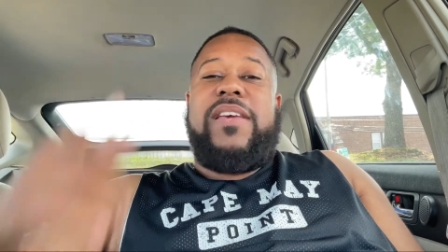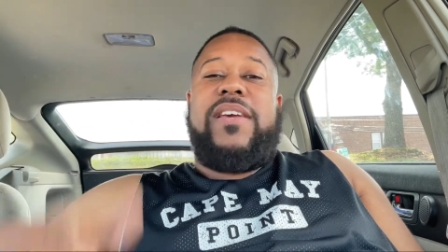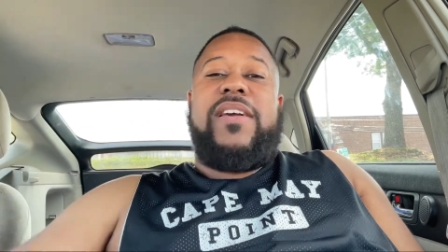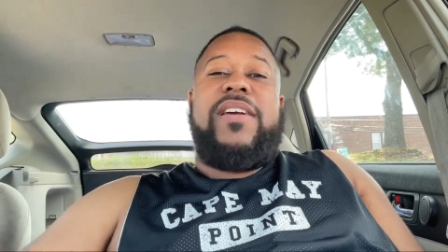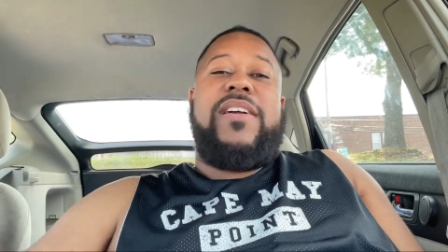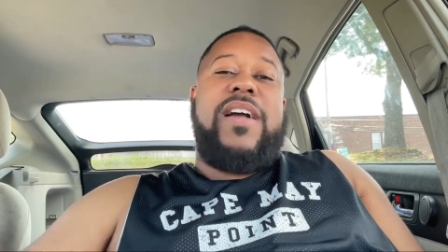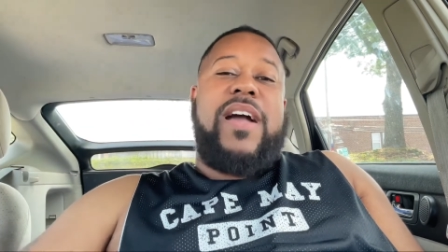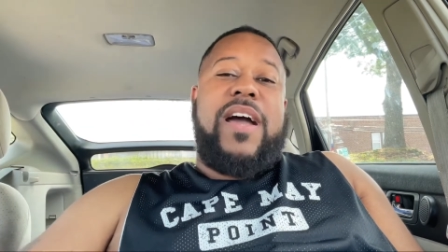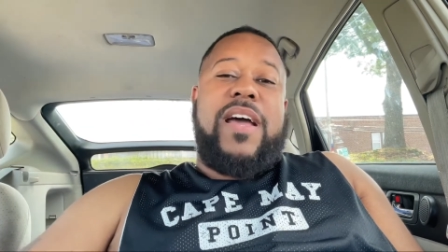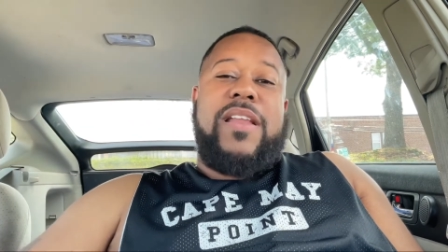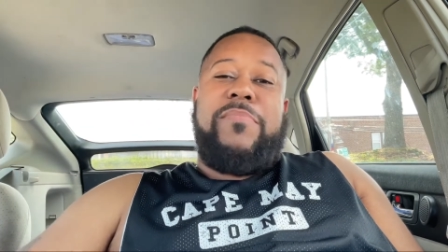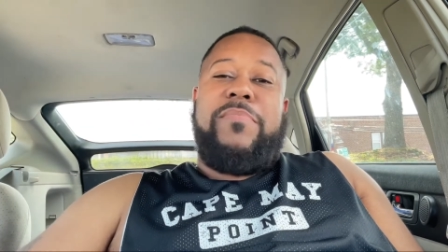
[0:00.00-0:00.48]

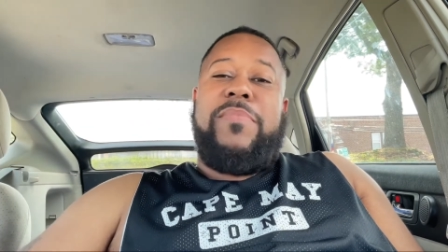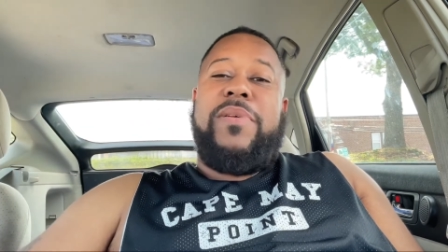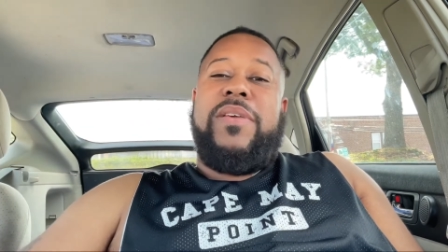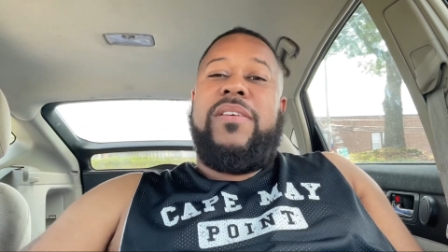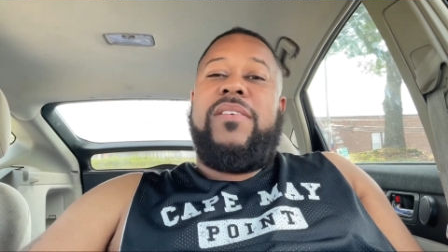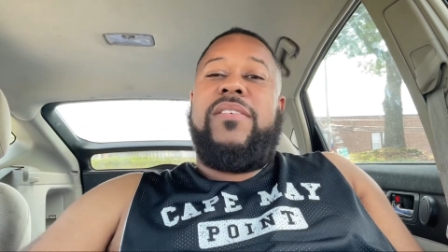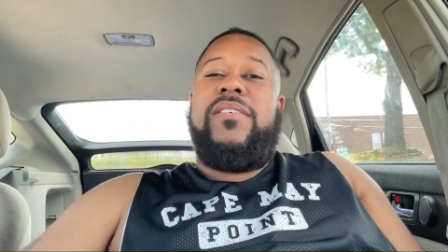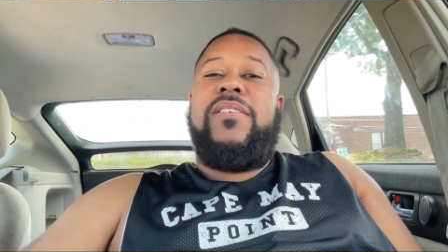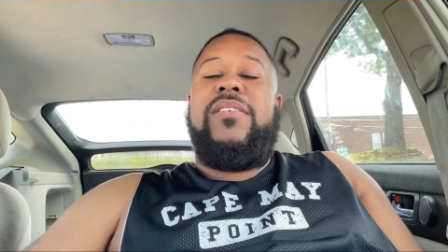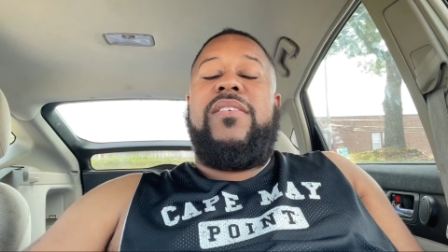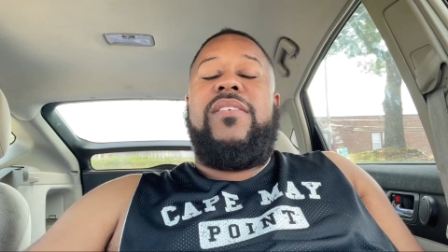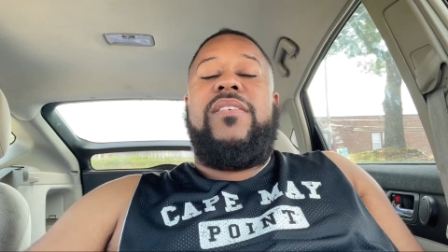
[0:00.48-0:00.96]
economy,
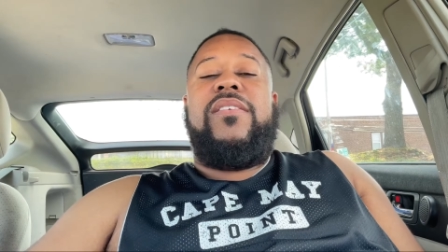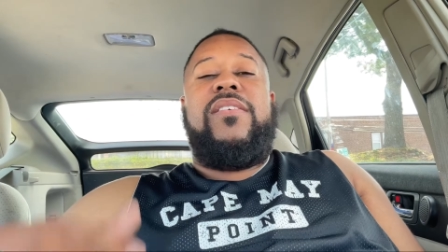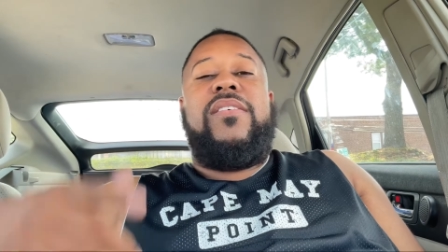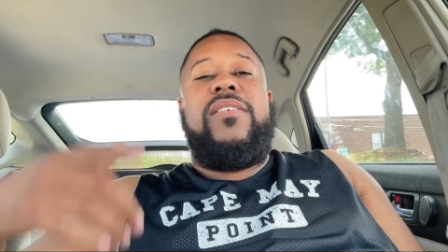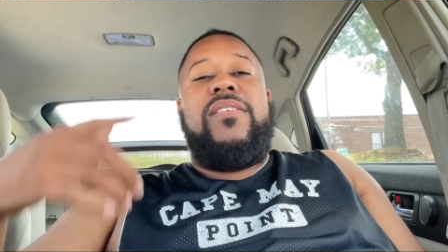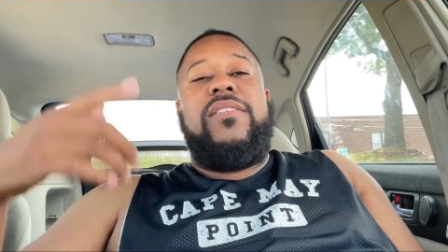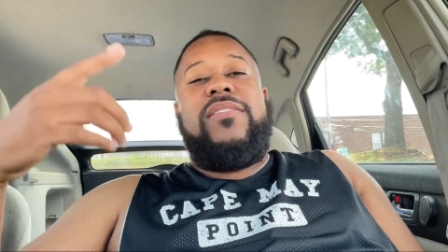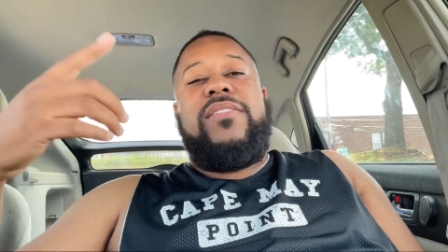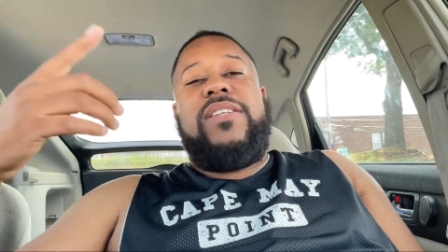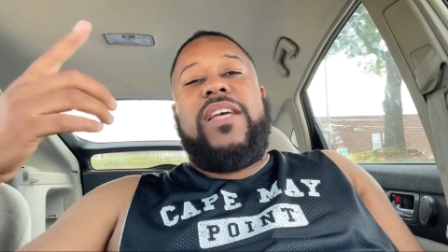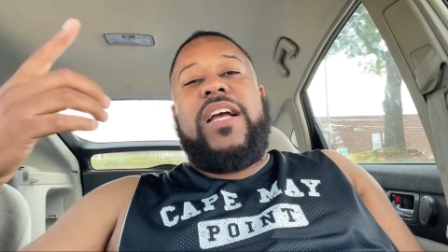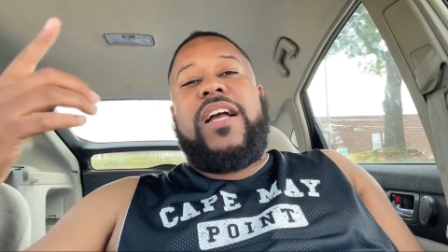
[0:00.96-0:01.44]

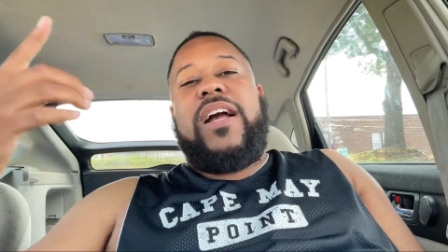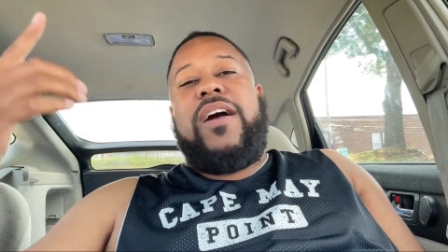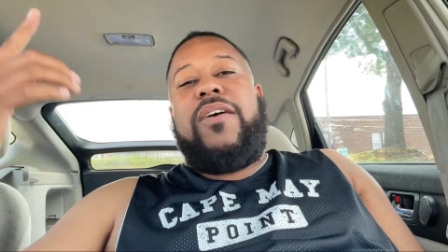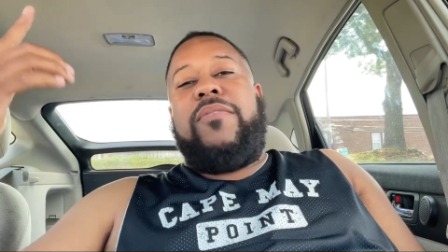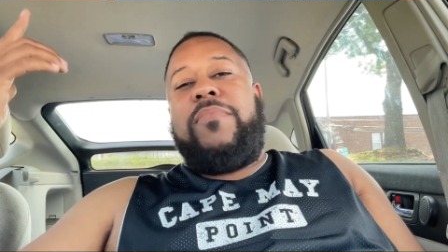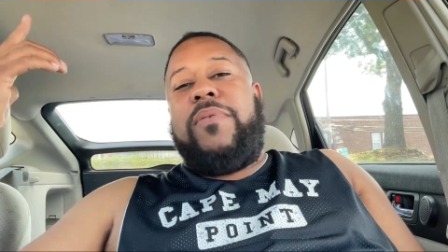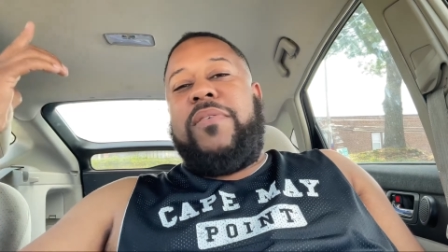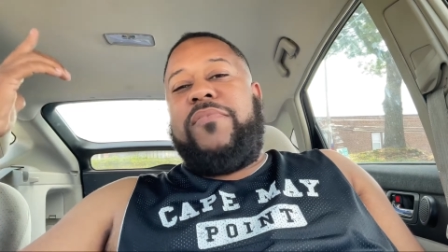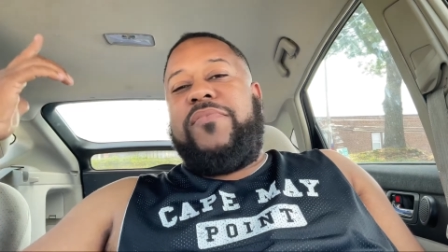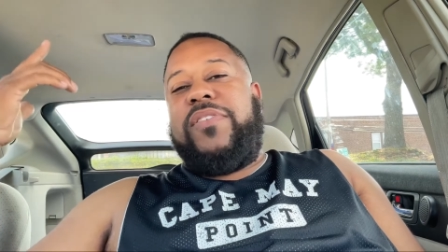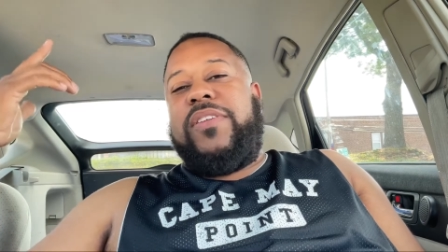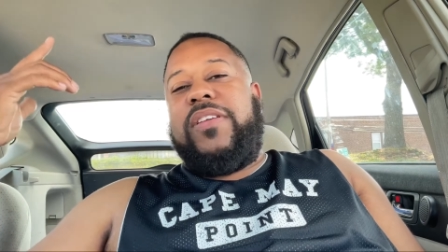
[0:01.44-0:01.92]
check out
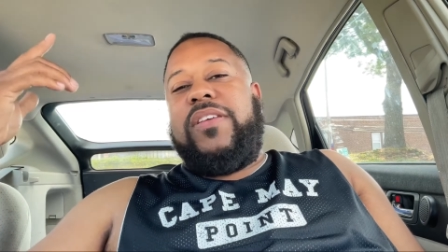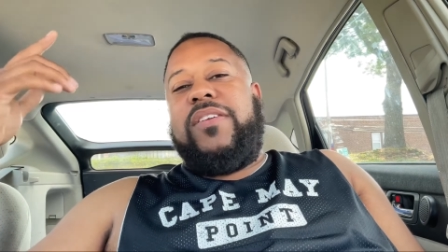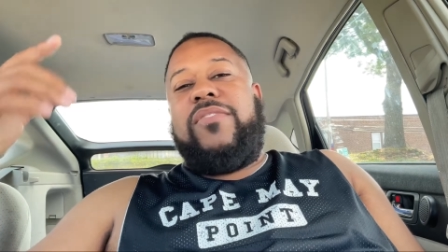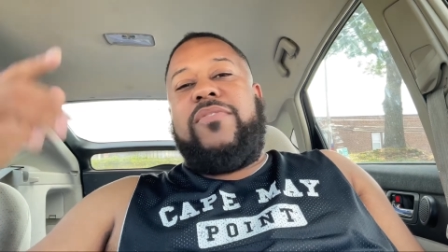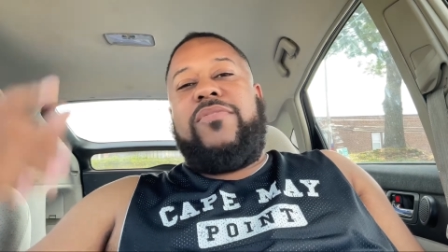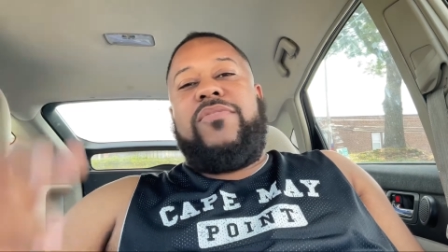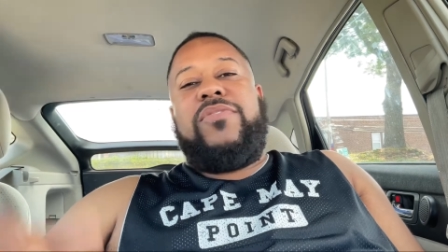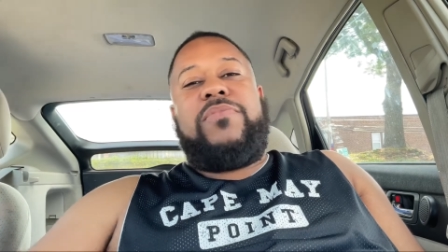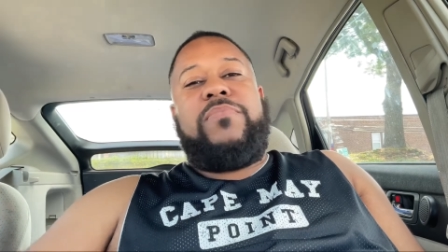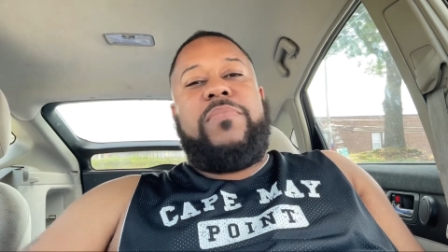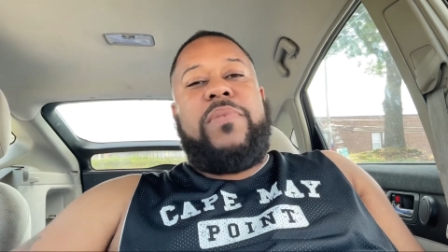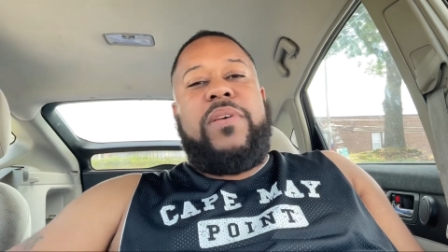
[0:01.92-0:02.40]
my
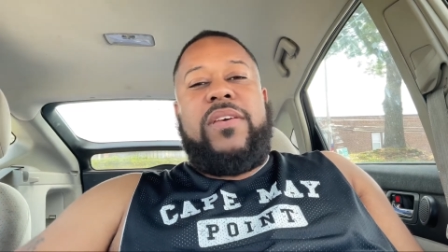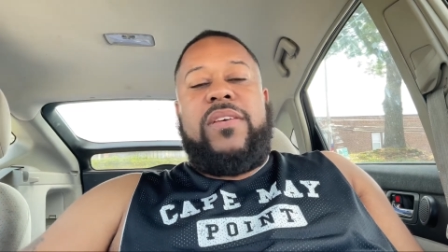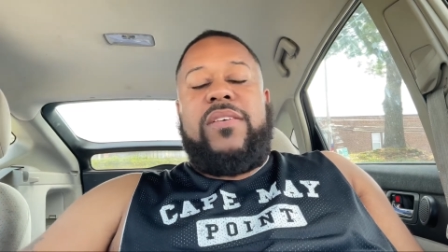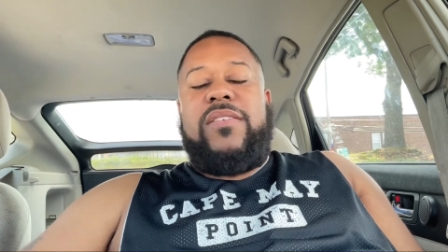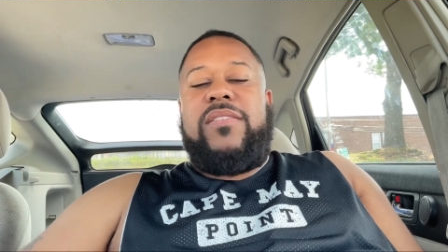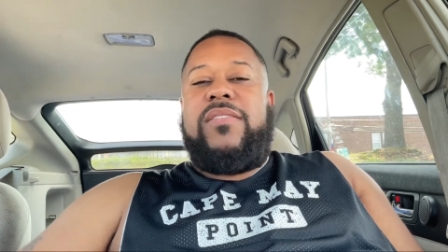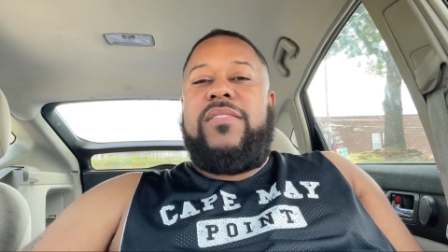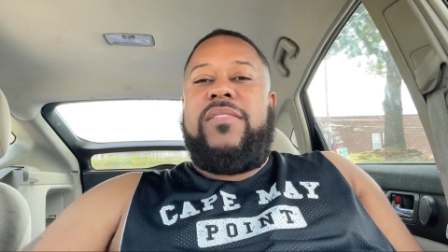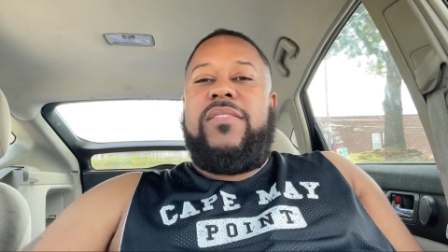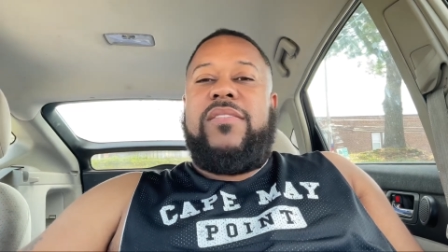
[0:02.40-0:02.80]
videos, man.